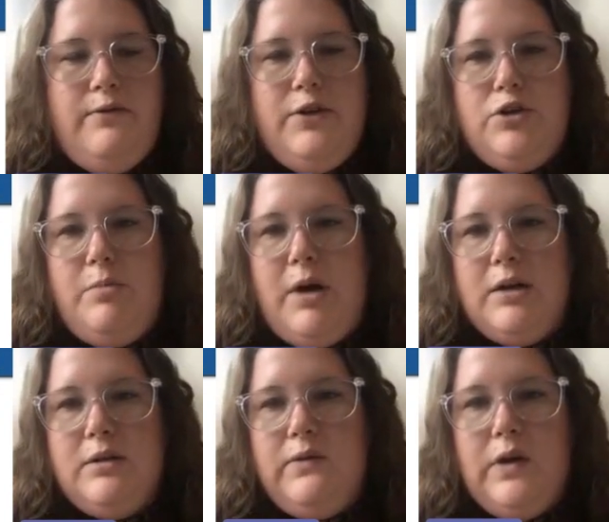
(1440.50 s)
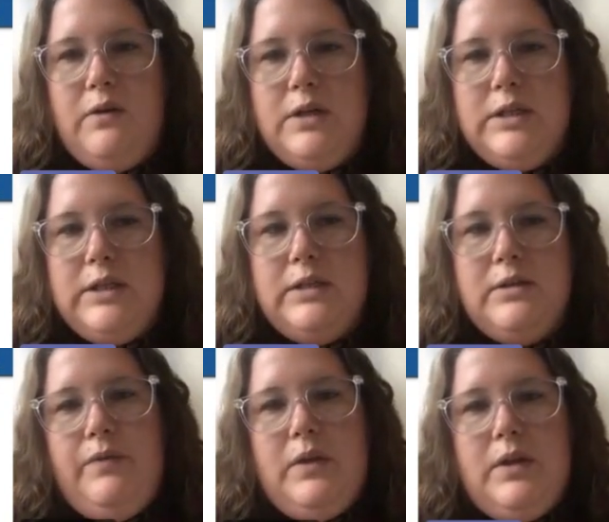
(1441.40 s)
Finchpox viruses,
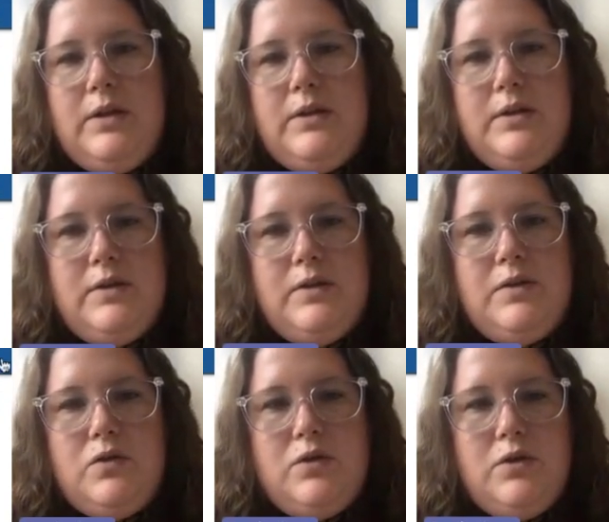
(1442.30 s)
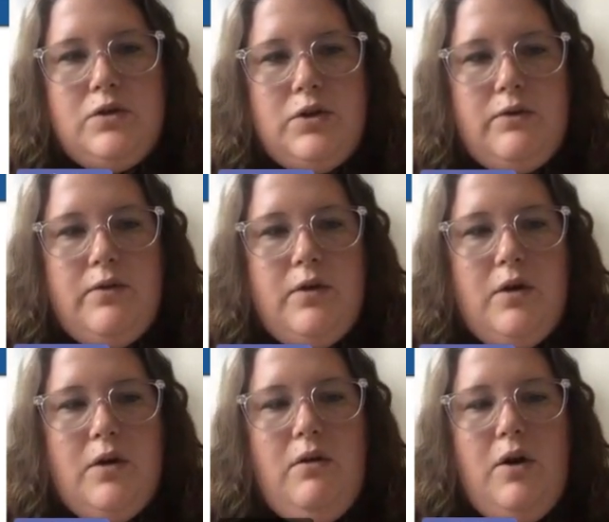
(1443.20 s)
this is searching
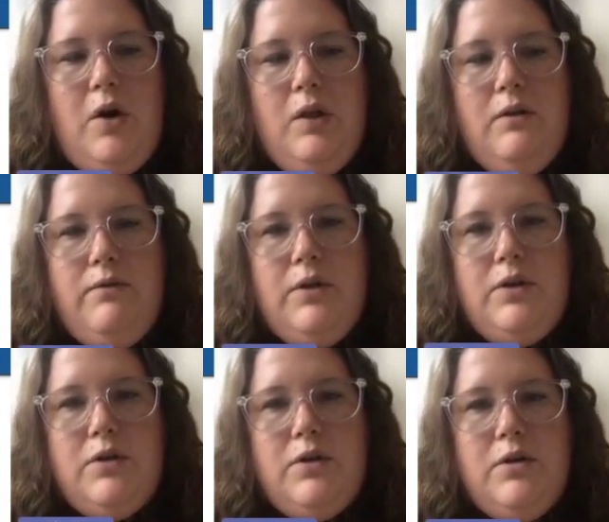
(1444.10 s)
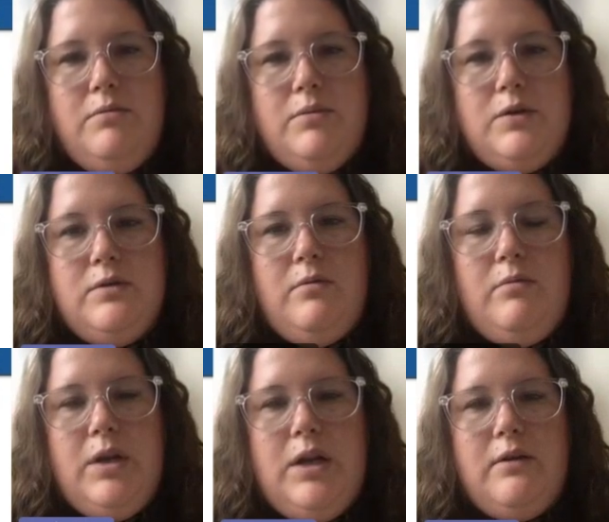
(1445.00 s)
for all of the terms,
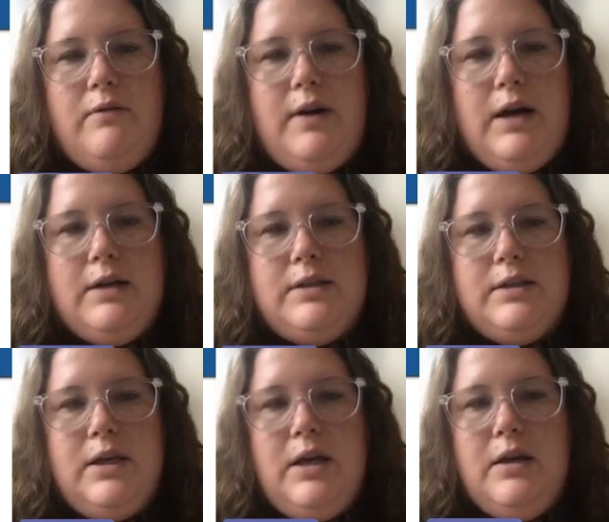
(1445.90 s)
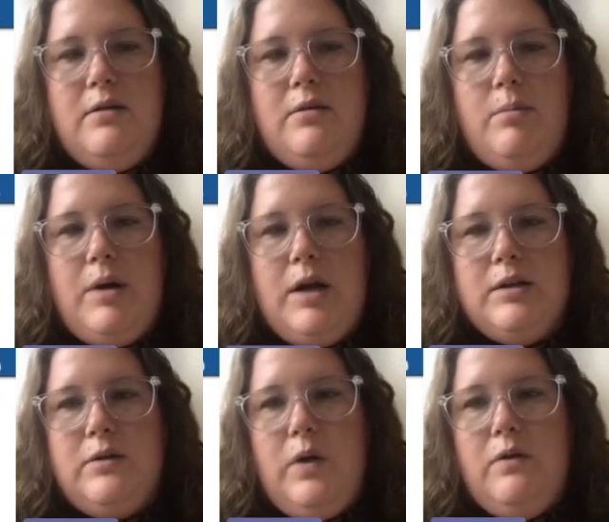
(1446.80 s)
meaning fox and
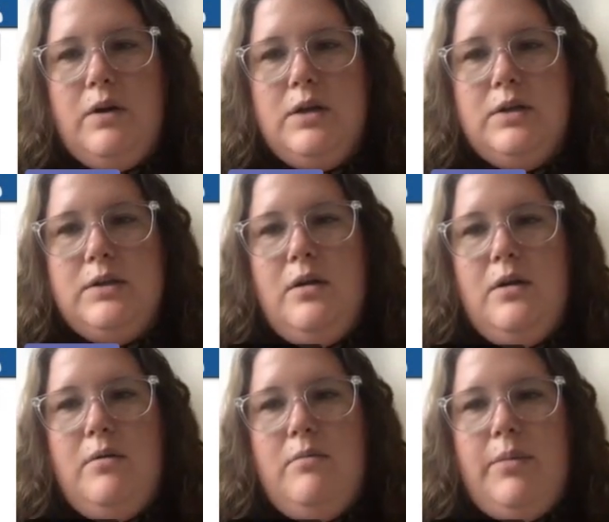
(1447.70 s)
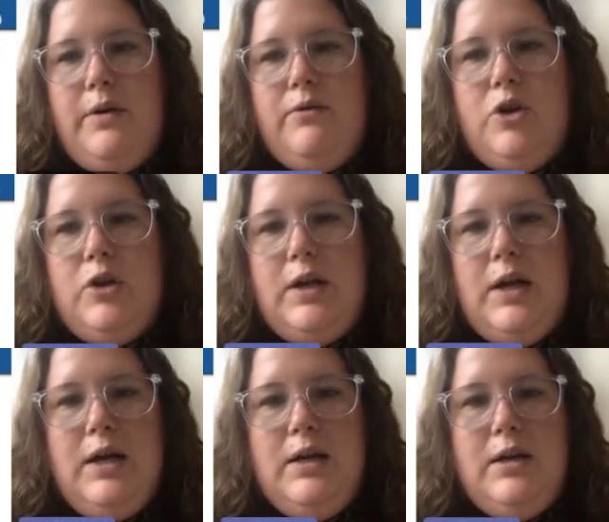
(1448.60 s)
poxvirus. But if we did
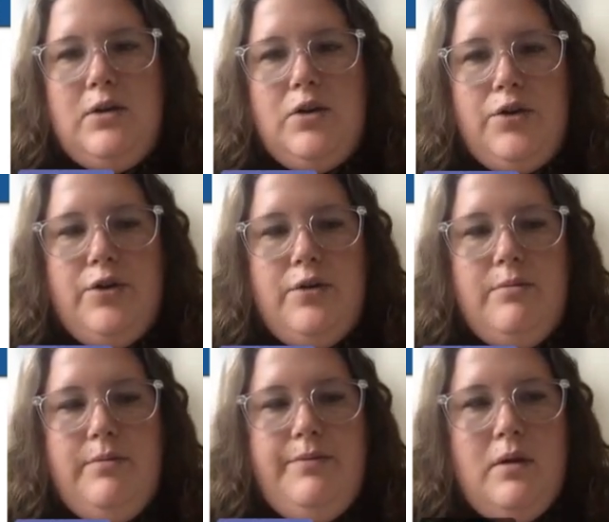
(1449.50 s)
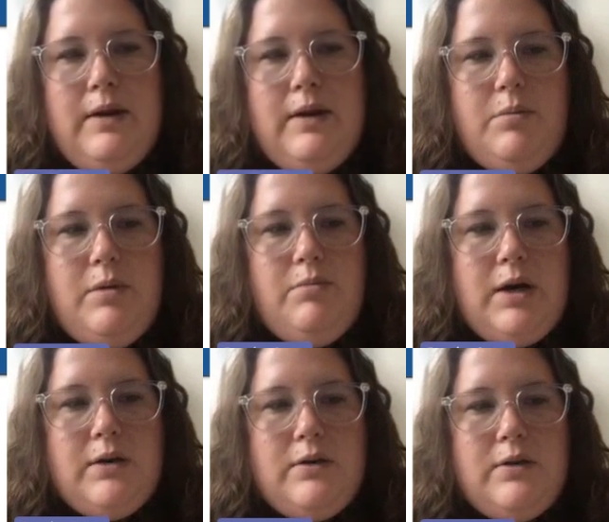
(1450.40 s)
any term, that would be
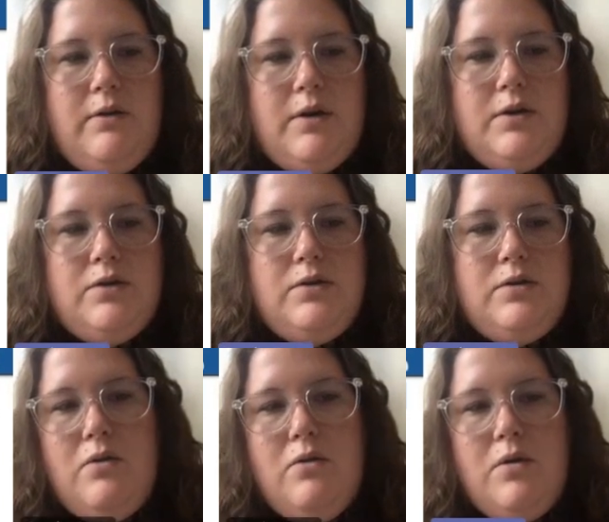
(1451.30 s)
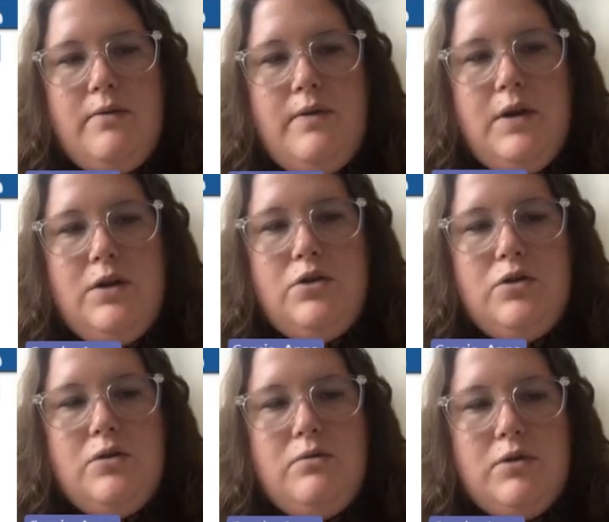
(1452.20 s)
poxvirus or finch,
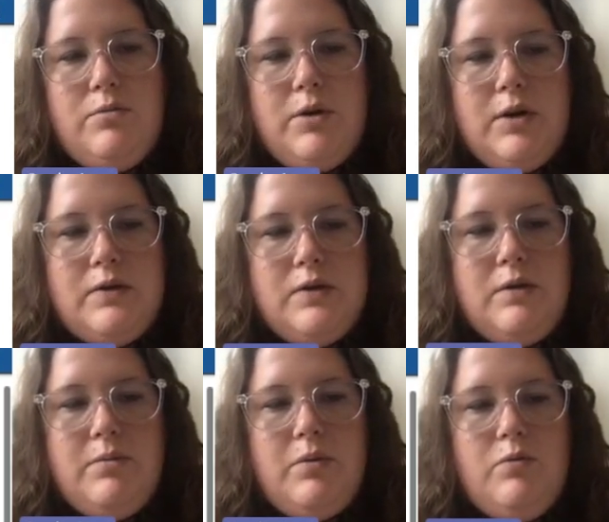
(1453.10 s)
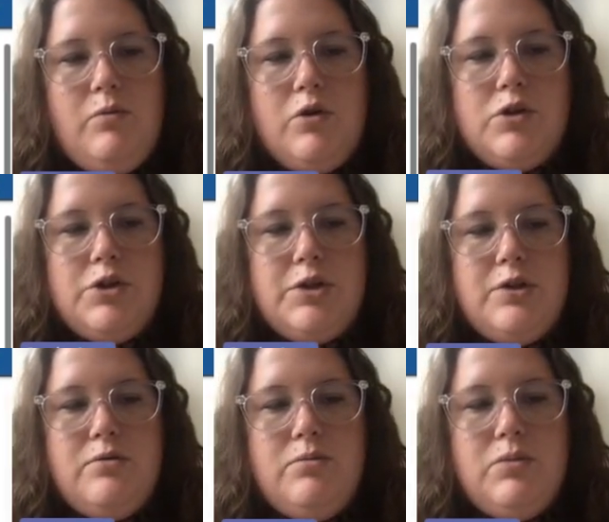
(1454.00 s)
which brings up more
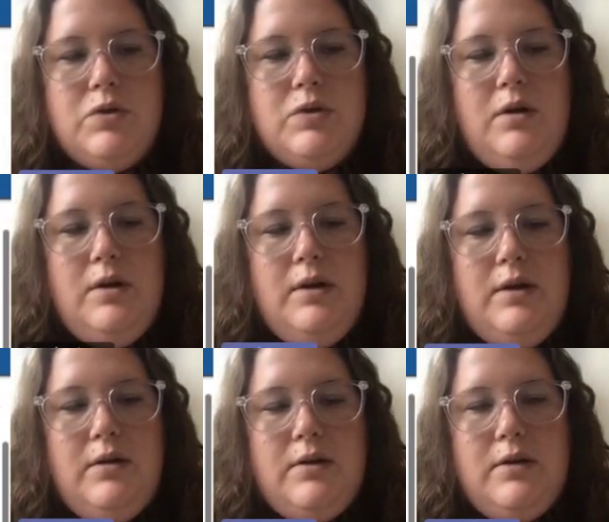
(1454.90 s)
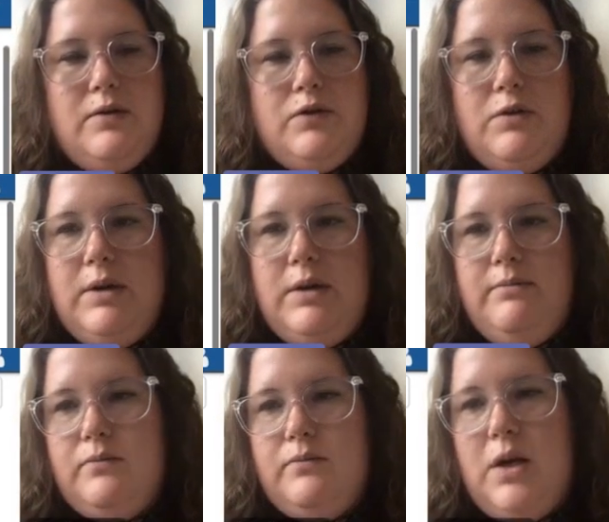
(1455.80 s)
genomes and so on,
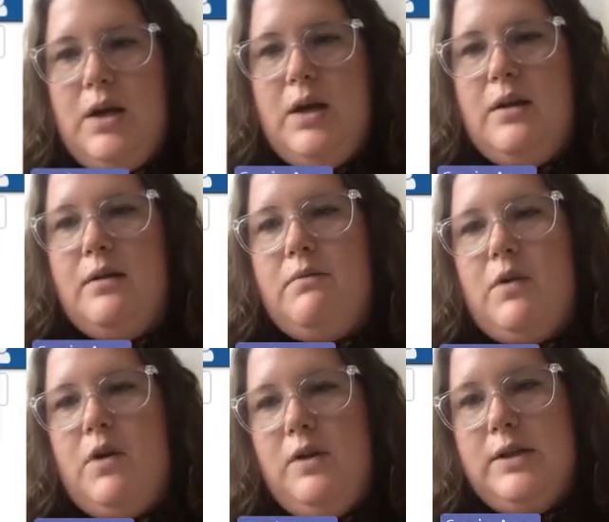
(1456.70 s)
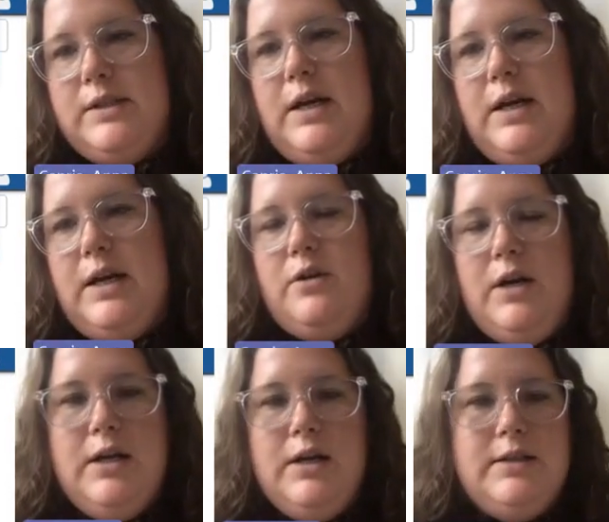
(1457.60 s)
and all exact or
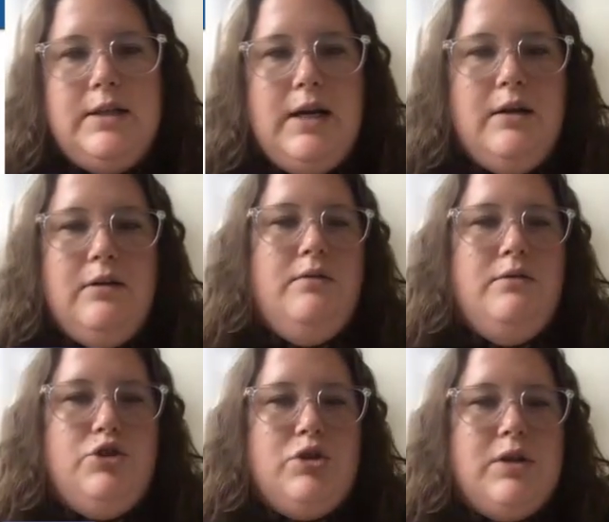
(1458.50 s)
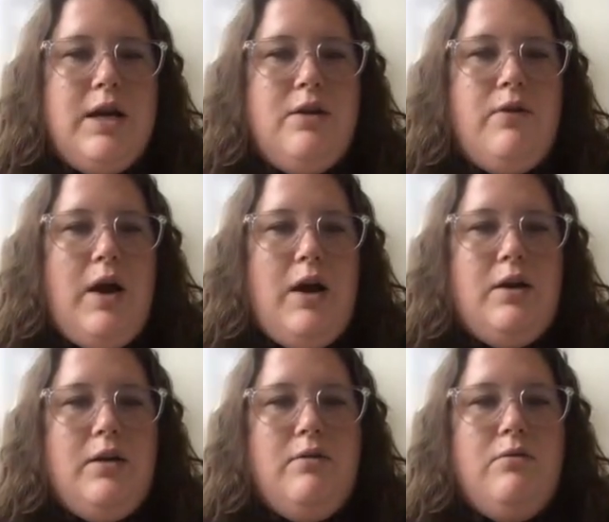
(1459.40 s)
any exact. It's just kind of
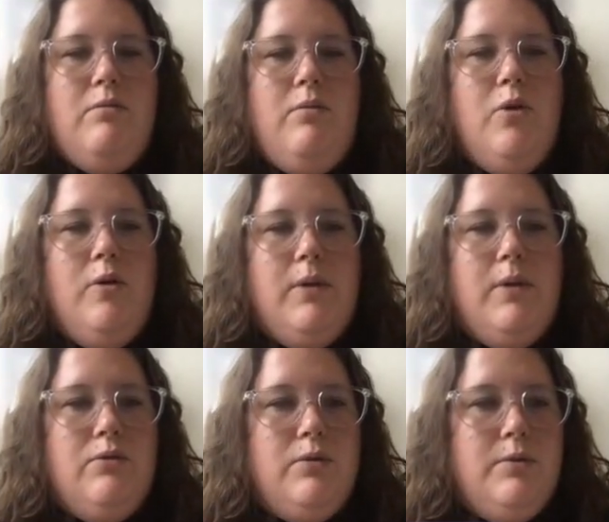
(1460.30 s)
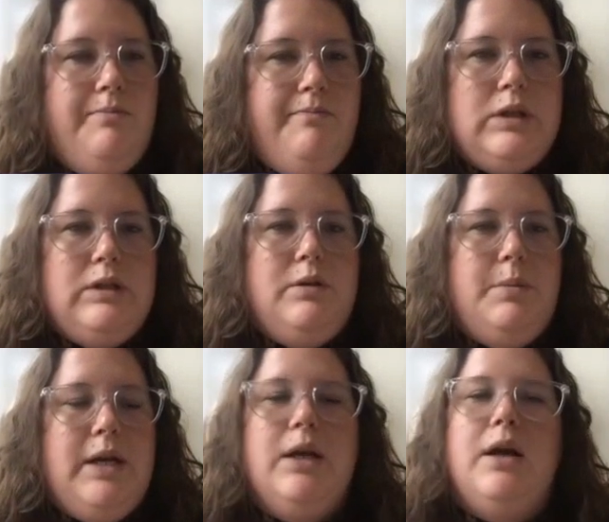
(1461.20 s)
adding more wiggle room,
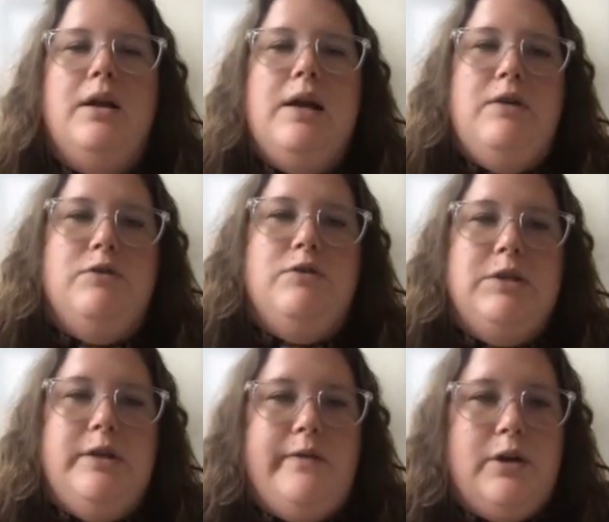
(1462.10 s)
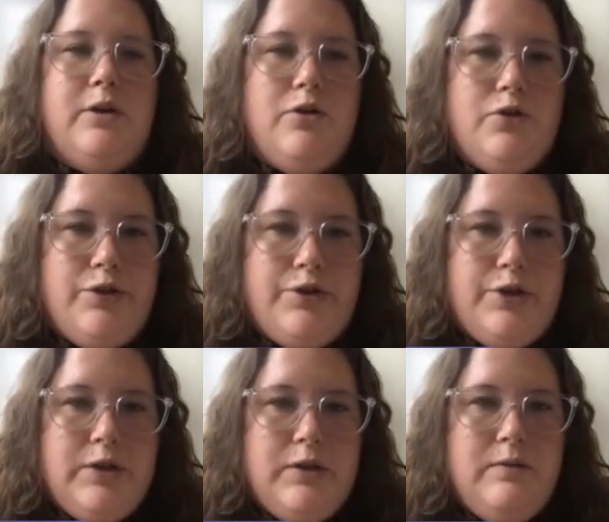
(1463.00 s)
depending on how specific your search
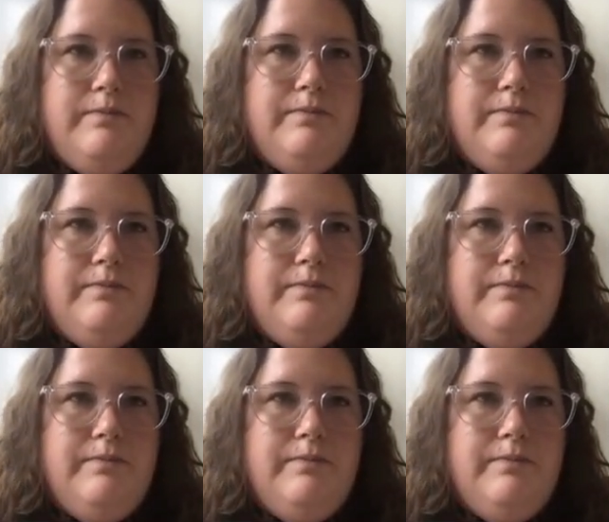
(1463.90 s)
is.